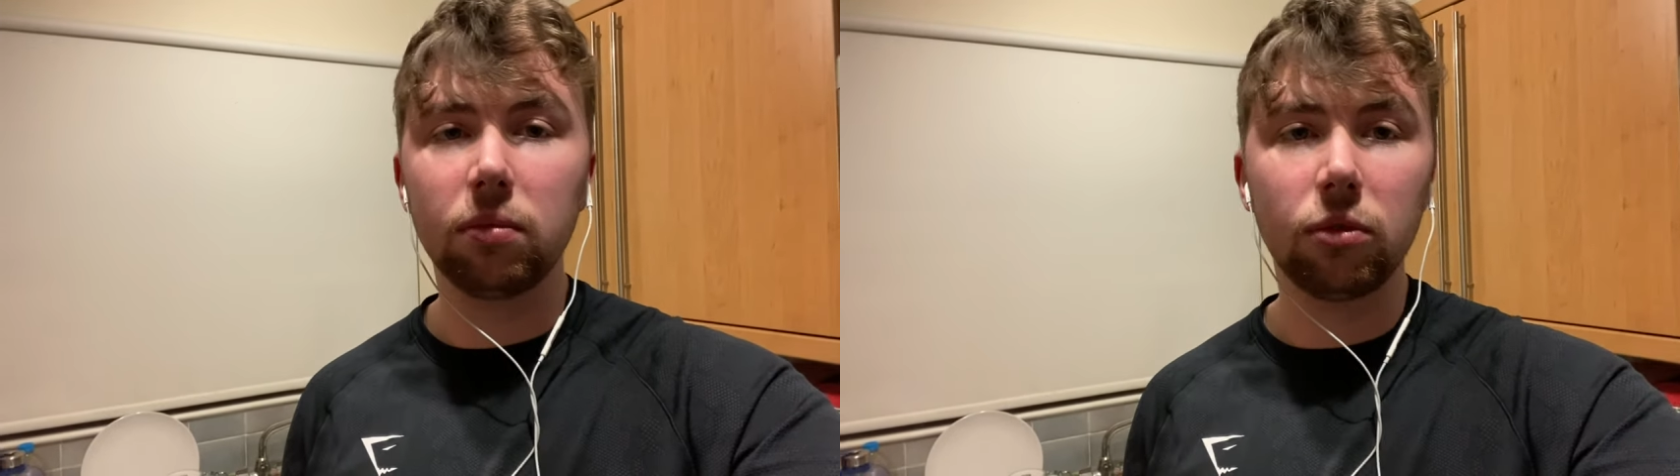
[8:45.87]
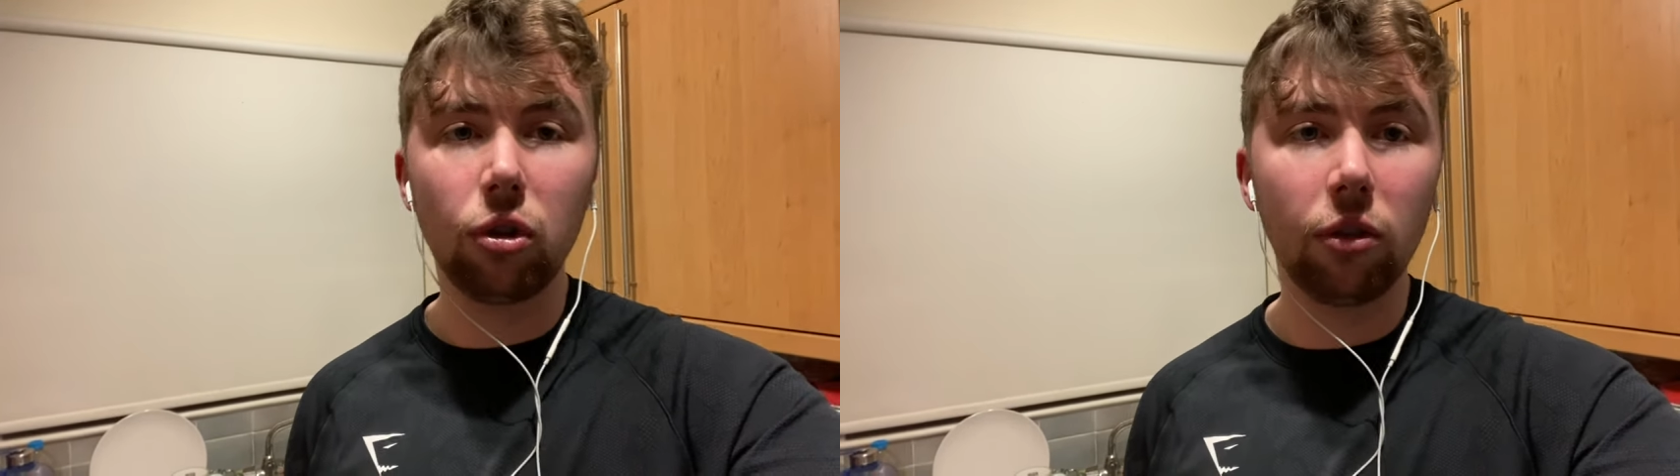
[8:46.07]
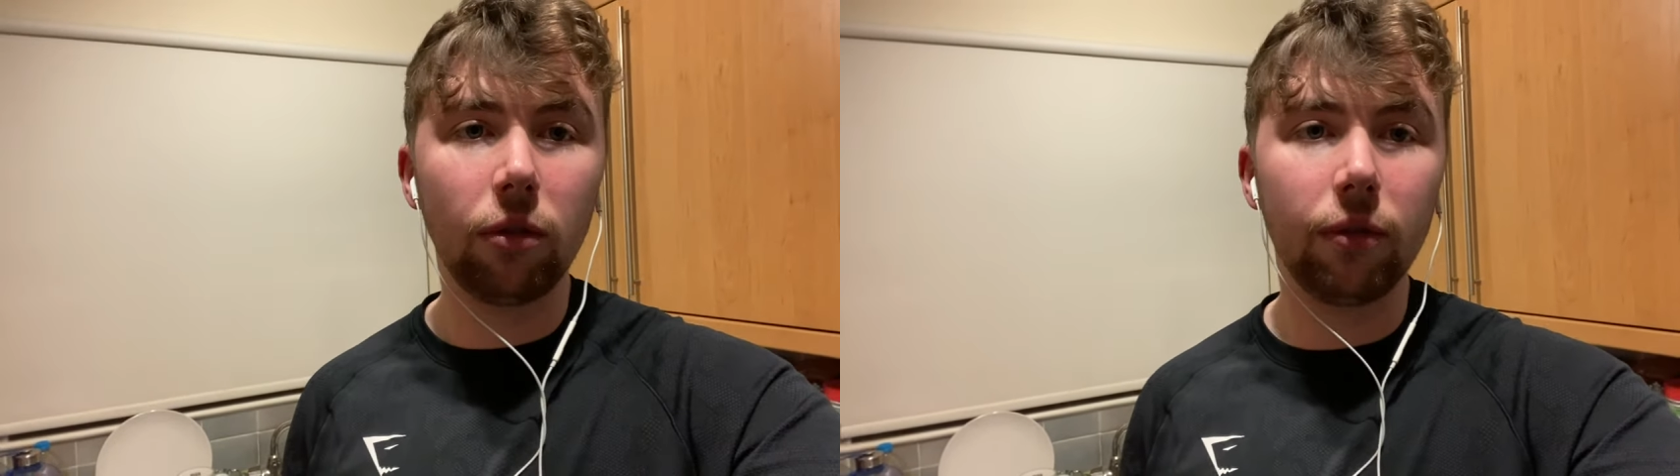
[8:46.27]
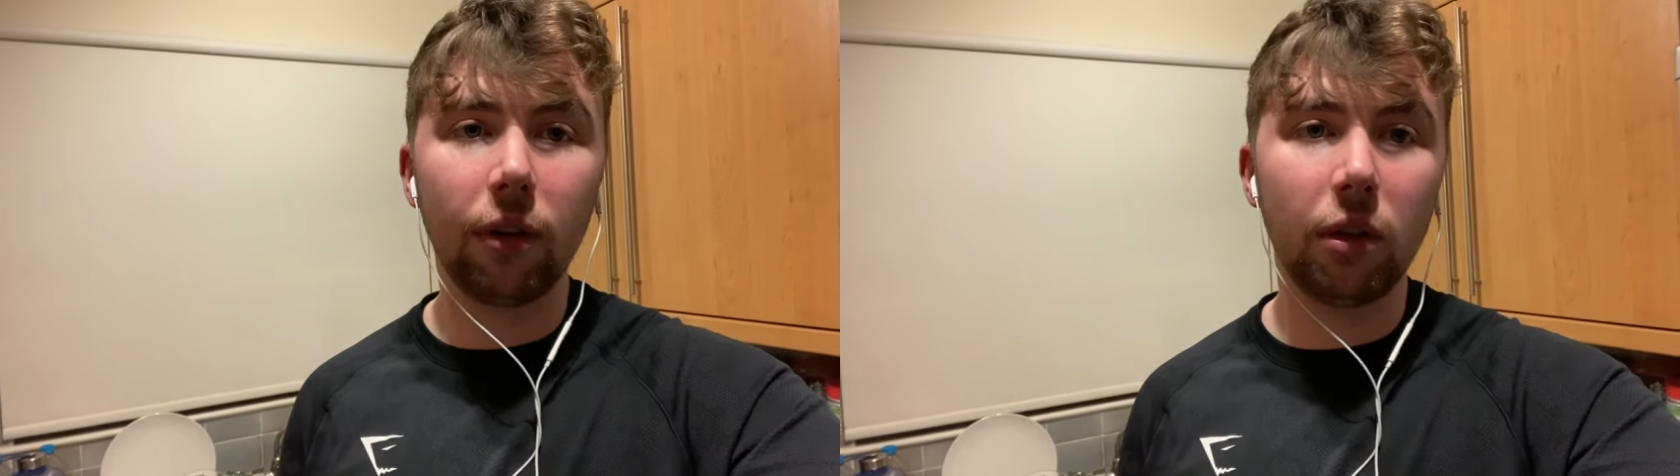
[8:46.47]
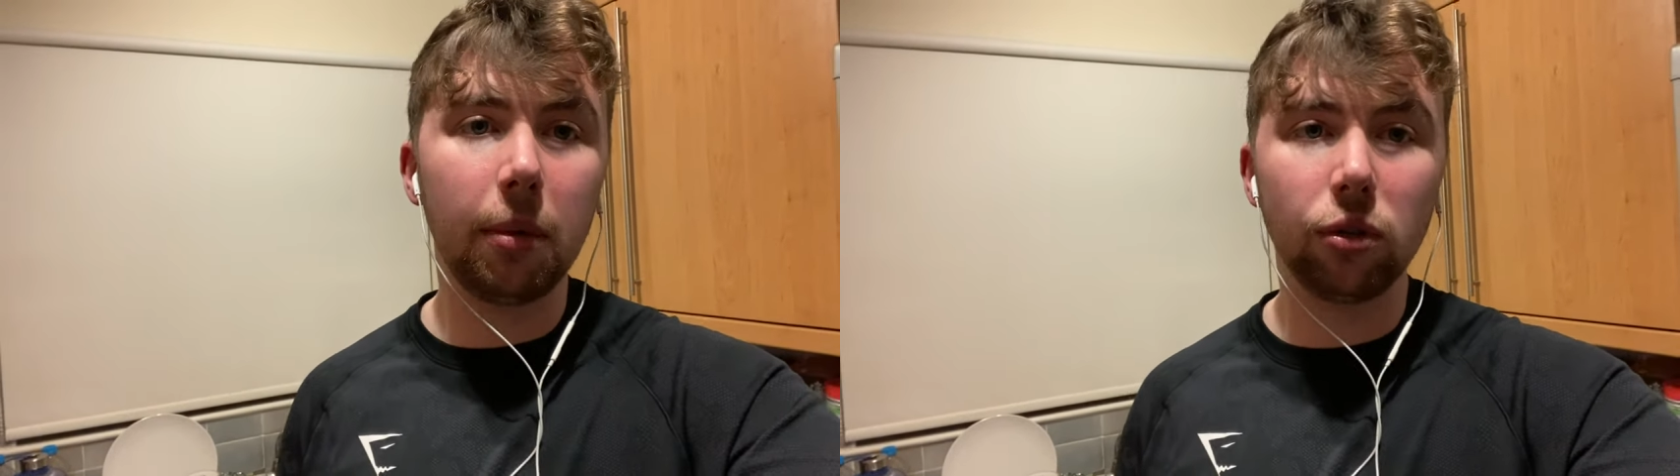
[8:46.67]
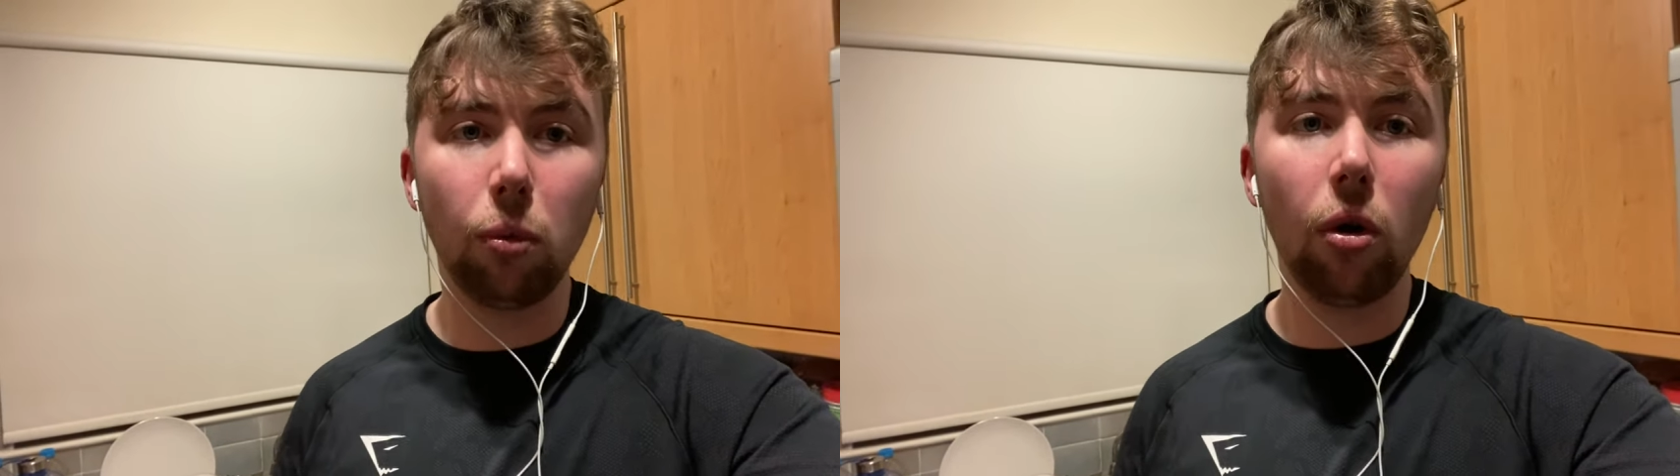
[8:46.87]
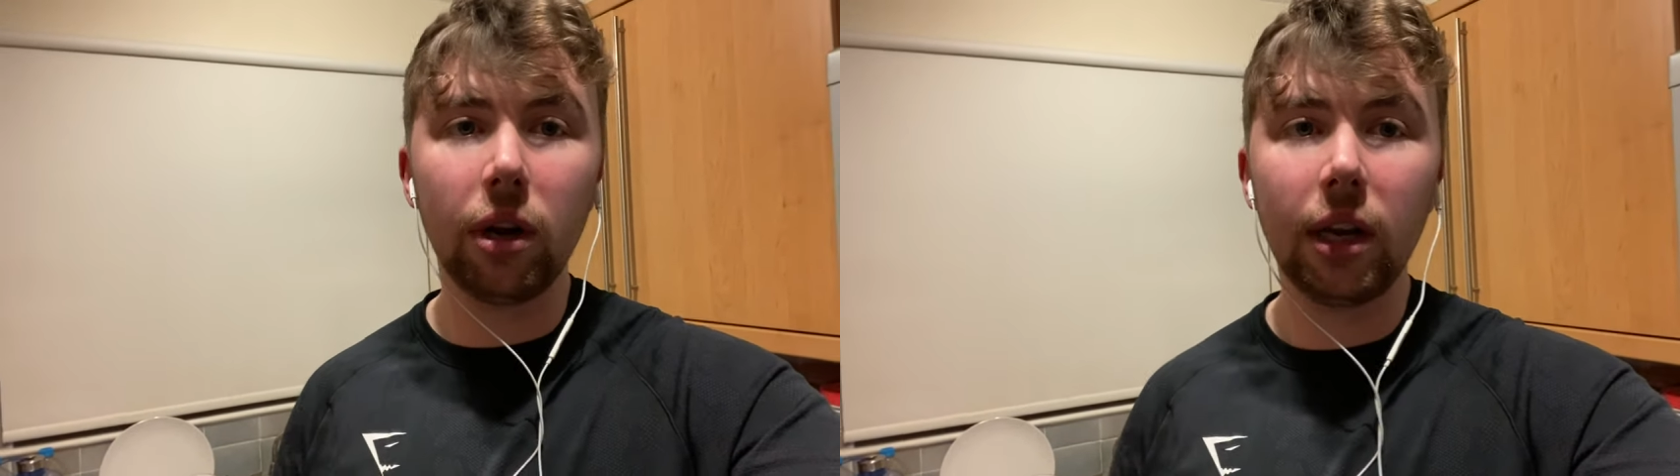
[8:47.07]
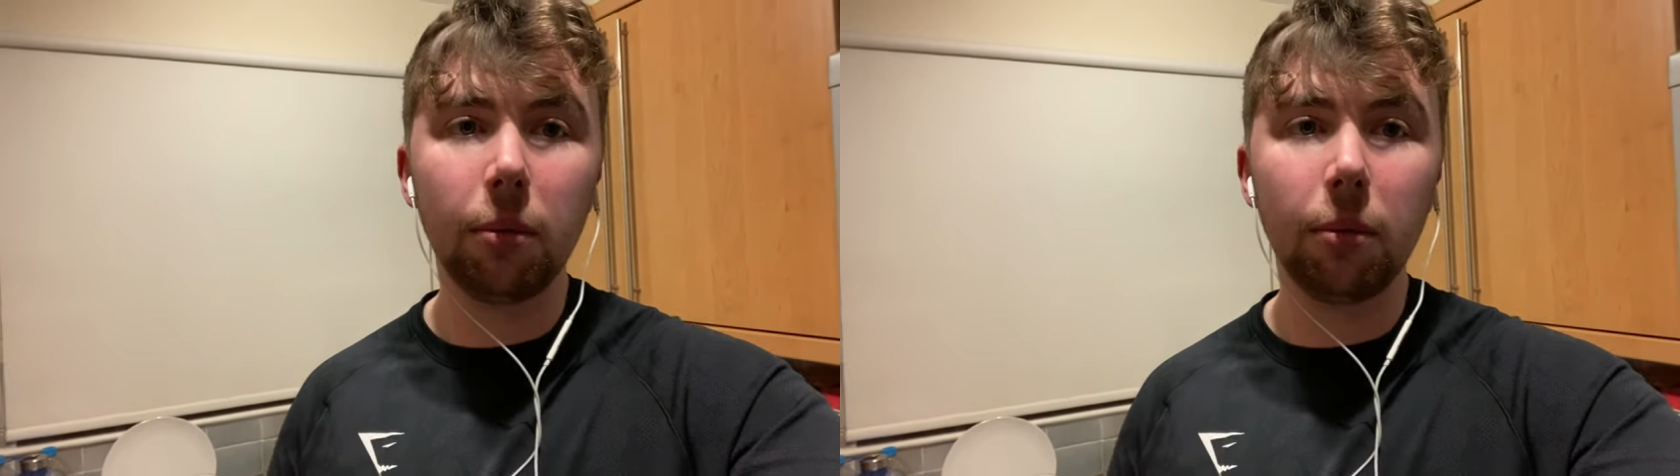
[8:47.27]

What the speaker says: 250ml of water in